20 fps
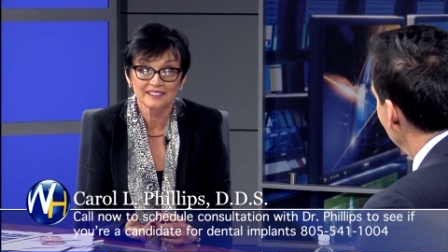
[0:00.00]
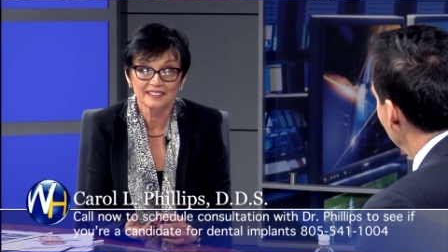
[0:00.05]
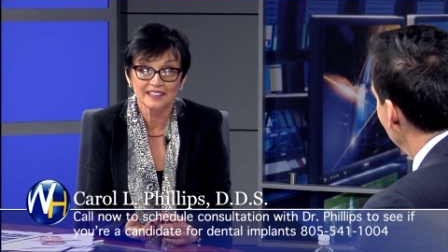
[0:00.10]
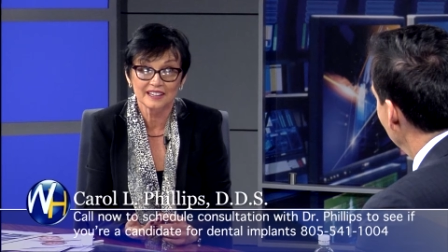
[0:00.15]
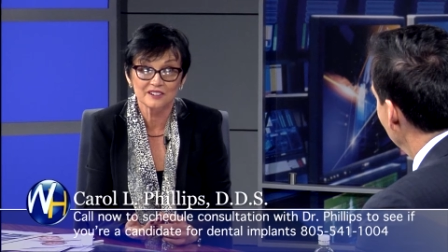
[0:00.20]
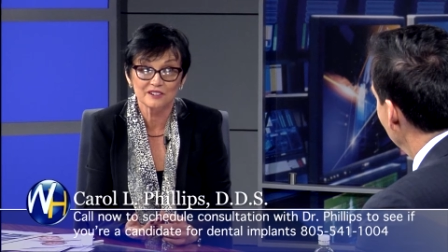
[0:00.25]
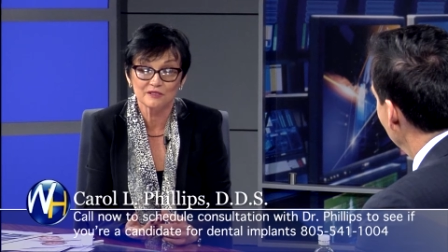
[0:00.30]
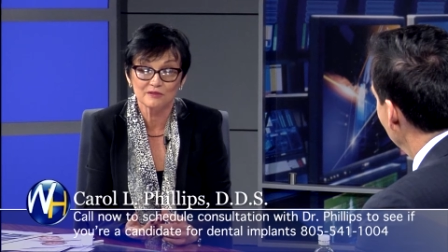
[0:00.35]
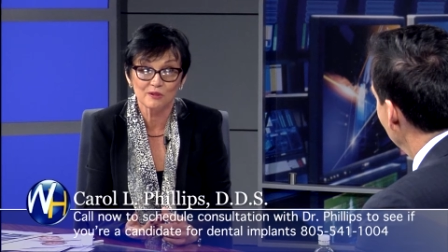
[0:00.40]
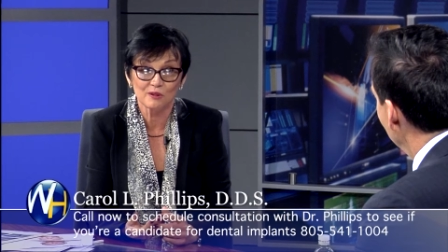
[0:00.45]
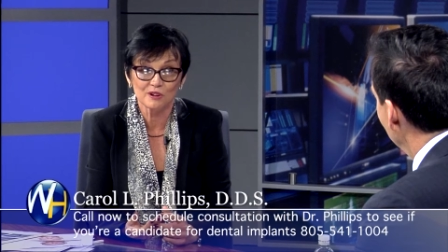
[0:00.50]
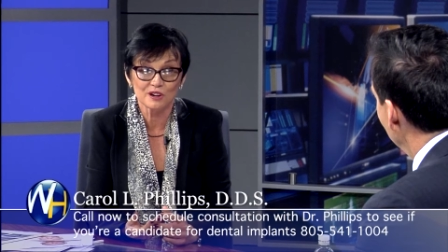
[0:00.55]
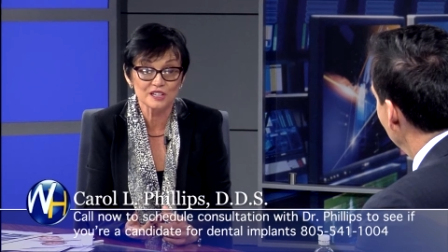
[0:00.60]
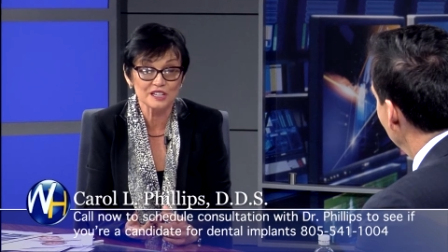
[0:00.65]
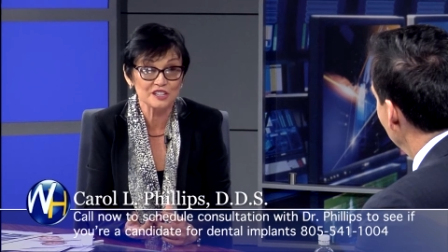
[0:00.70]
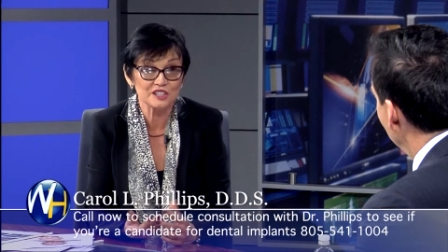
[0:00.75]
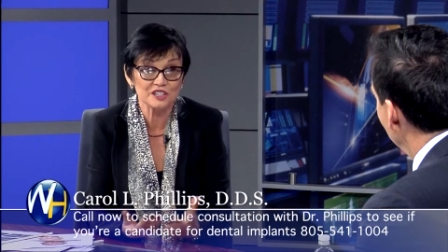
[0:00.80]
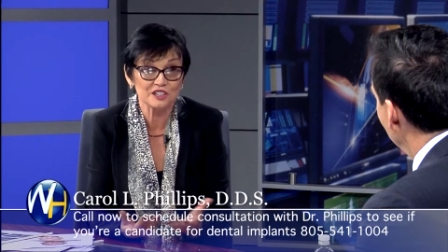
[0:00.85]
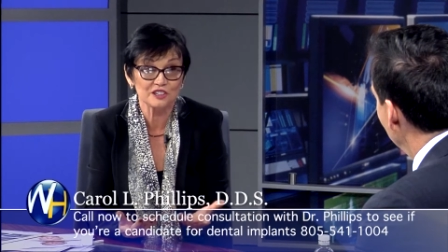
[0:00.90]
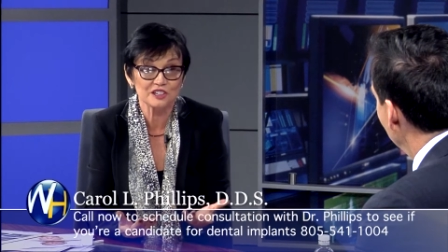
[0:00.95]
in her 40s
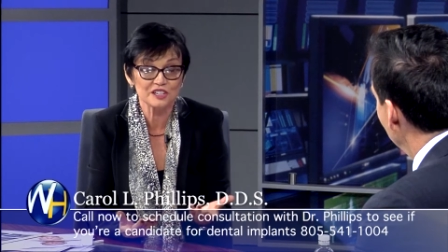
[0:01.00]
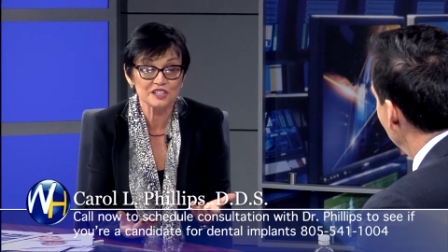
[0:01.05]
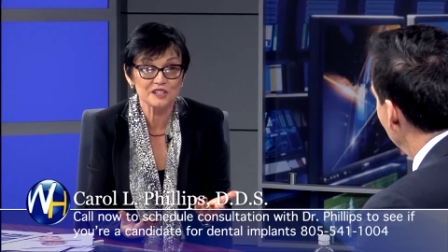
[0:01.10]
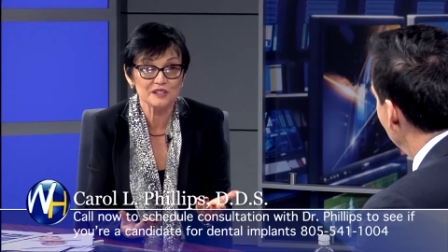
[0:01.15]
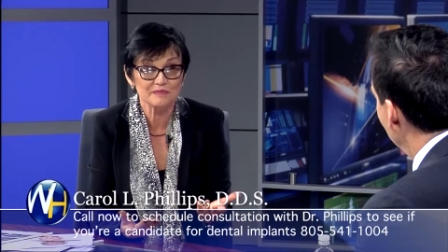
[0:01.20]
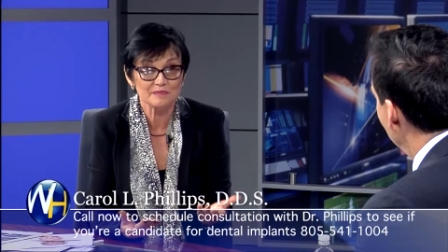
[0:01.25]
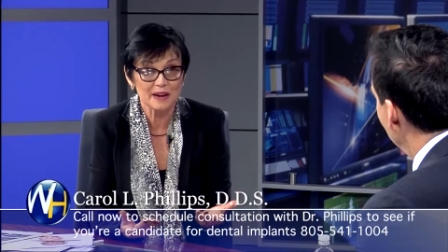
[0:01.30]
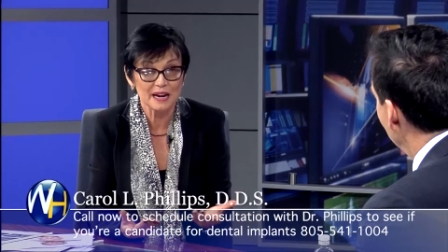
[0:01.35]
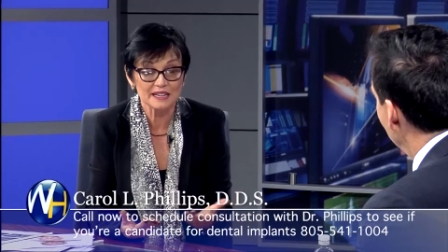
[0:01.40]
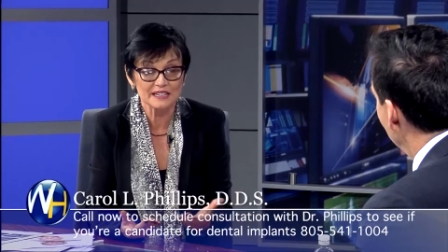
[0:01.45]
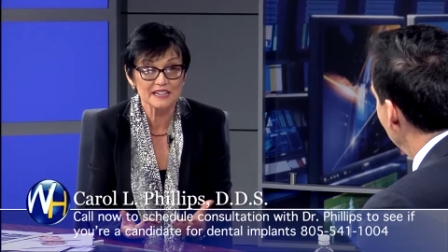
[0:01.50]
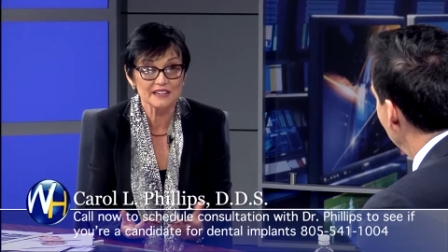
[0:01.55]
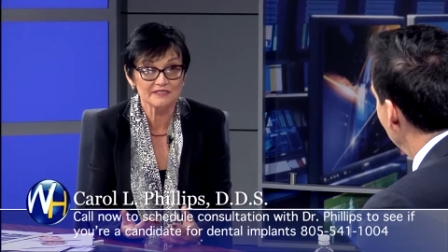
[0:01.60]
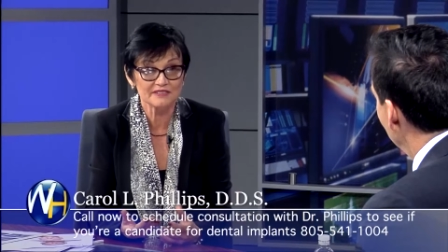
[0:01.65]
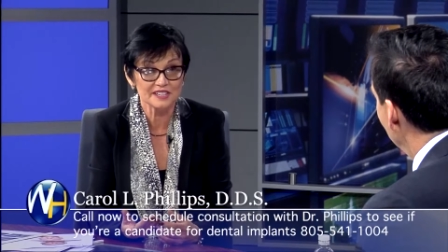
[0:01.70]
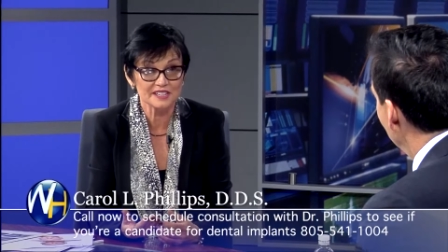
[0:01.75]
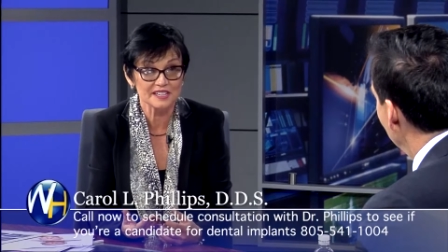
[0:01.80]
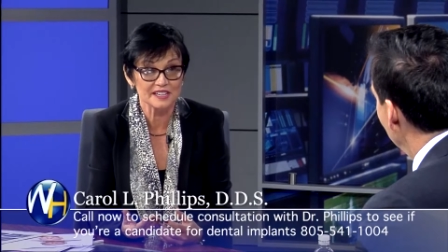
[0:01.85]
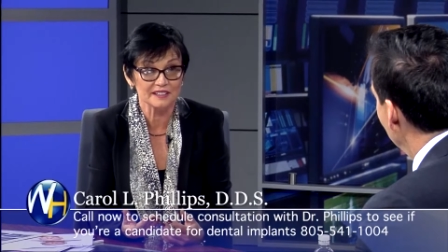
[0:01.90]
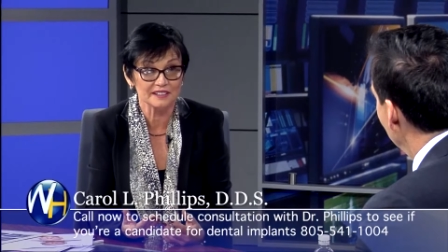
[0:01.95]
and she looks
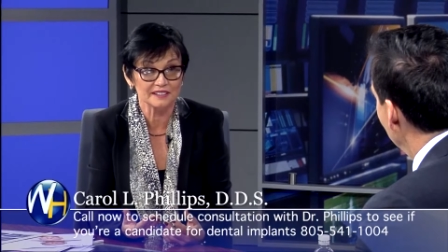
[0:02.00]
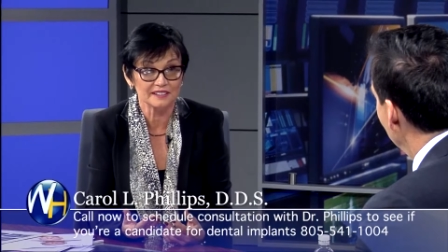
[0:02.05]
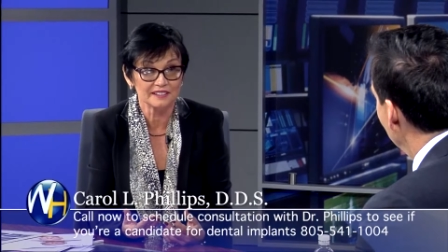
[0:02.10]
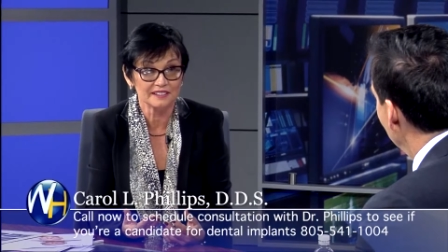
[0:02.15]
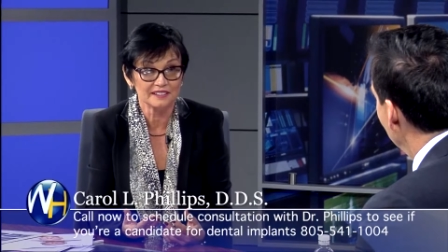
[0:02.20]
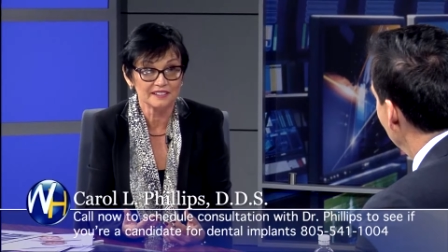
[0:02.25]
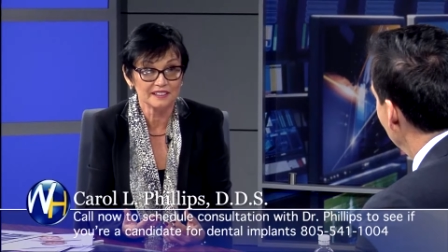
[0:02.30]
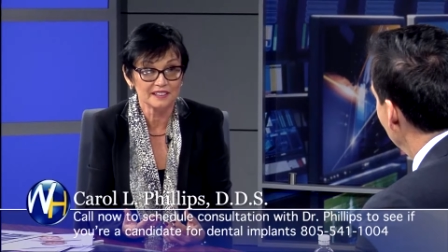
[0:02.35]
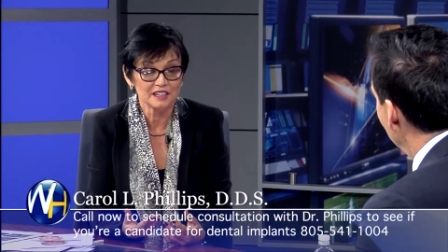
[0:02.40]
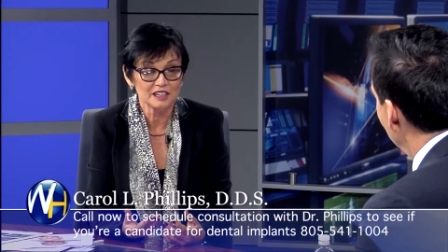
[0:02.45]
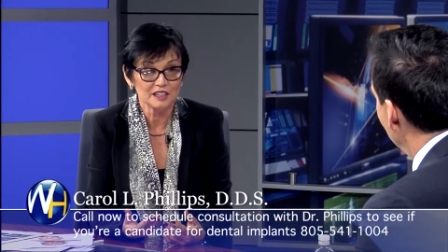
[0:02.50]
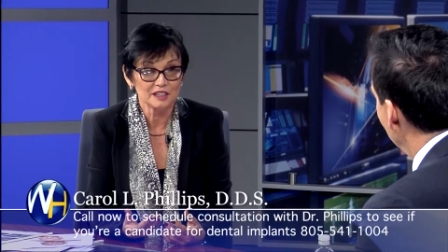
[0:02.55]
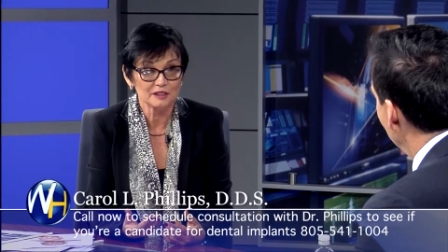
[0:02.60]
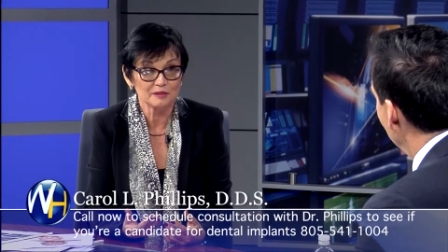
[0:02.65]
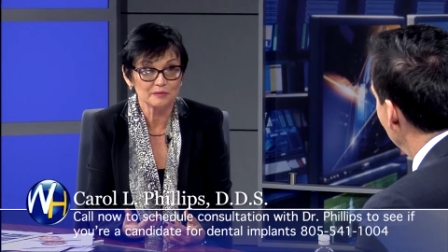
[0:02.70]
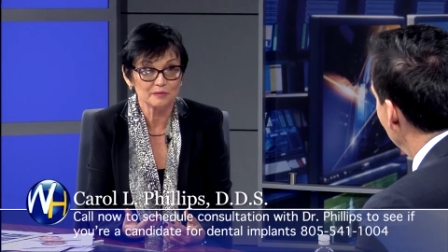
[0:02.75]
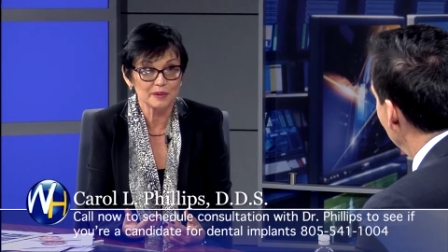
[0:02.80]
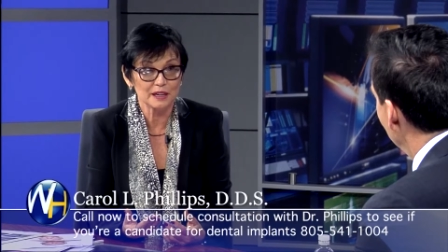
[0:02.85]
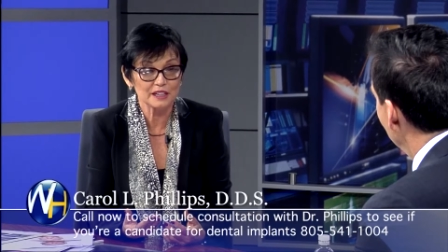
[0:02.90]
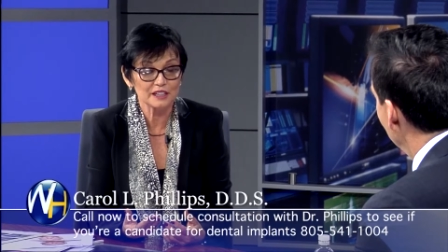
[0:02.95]
magnificent
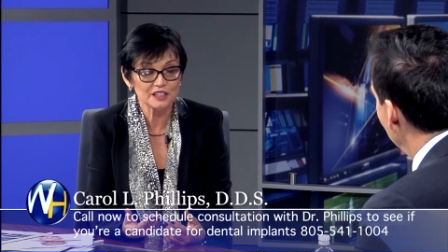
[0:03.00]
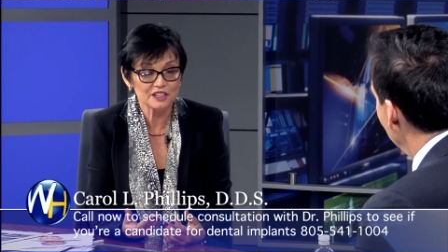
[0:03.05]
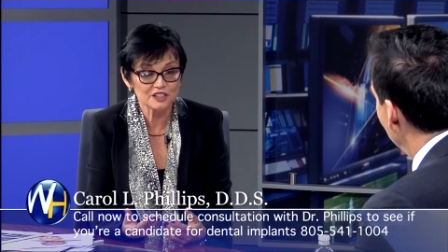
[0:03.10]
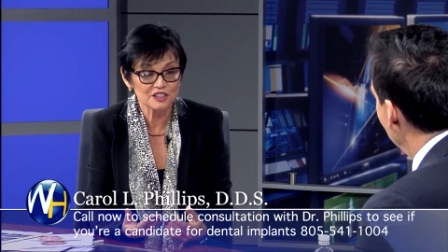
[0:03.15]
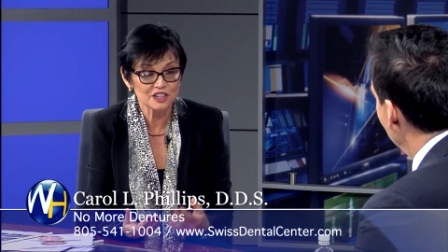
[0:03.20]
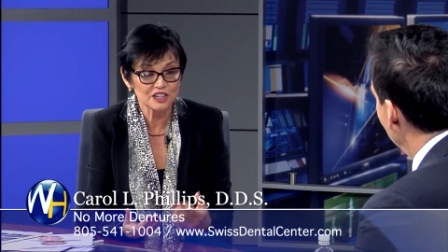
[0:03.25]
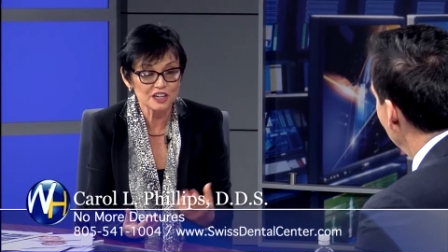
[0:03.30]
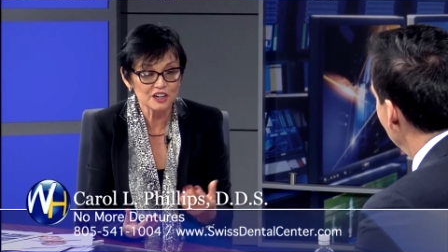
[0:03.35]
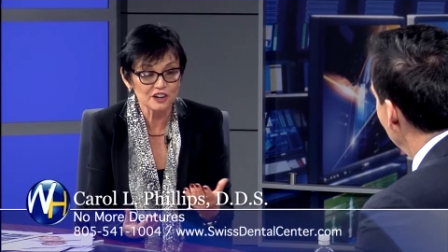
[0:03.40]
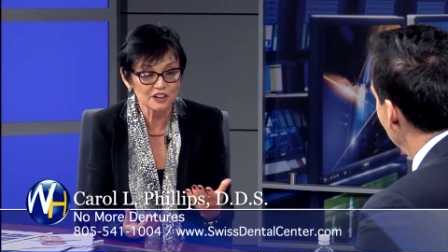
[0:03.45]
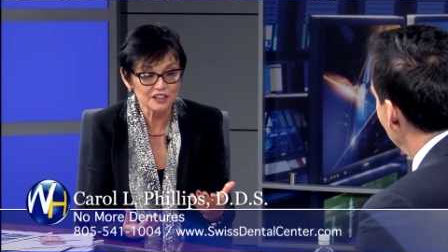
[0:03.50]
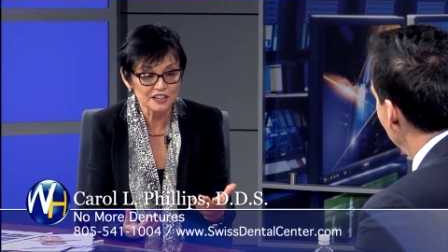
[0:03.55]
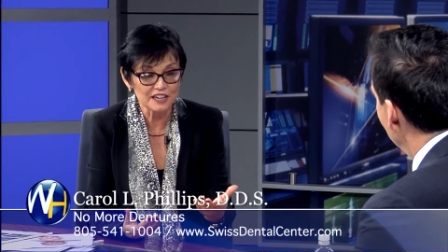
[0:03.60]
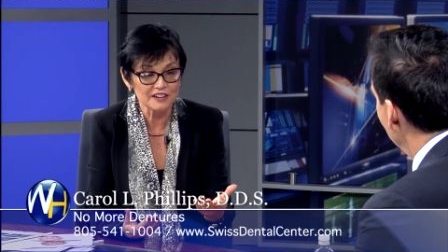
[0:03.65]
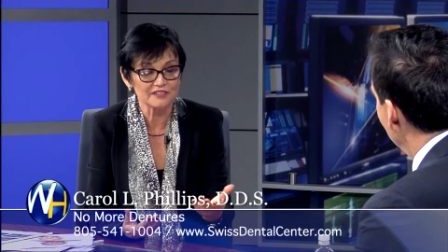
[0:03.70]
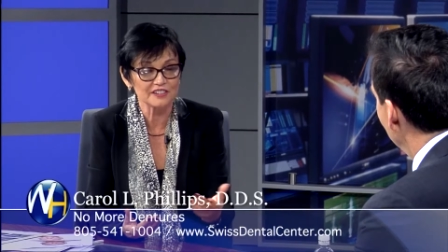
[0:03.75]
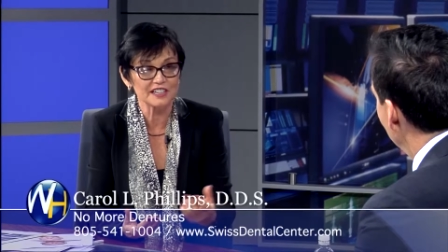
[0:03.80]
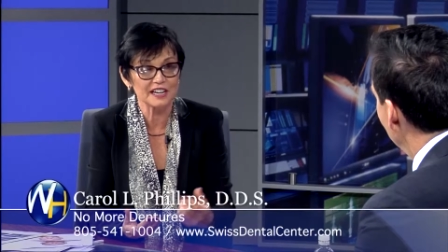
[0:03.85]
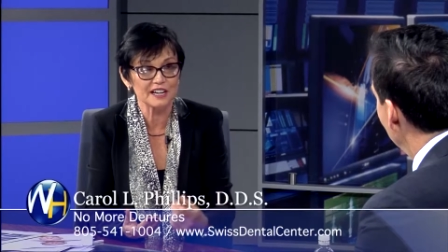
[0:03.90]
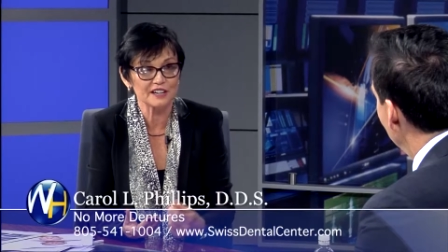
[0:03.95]
but she couldn't
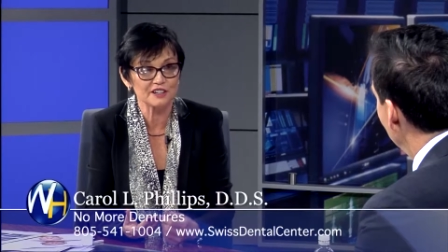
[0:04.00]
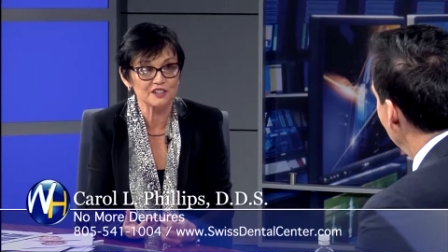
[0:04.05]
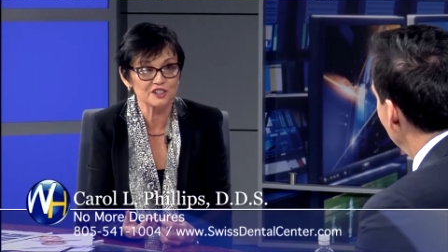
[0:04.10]
even get a